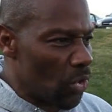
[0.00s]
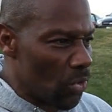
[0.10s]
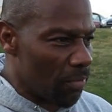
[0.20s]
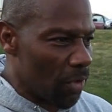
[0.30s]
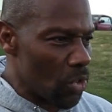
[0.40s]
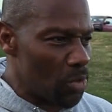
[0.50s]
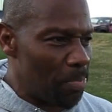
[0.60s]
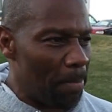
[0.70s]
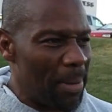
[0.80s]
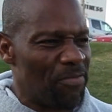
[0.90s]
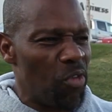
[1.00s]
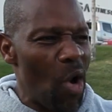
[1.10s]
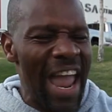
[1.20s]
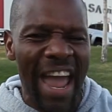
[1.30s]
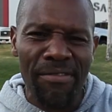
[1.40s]
Universe? But
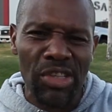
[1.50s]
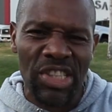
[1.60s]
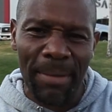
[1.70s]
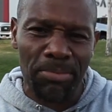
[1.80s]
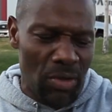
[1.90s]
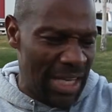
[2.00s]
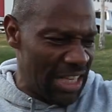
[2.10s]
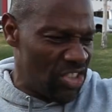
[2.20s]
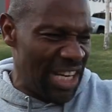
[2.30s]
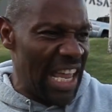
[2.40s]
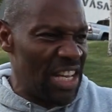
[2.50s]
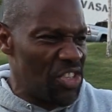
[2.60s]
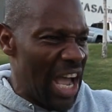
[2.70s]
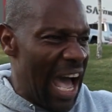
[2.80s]
before I ever stepped on that stage,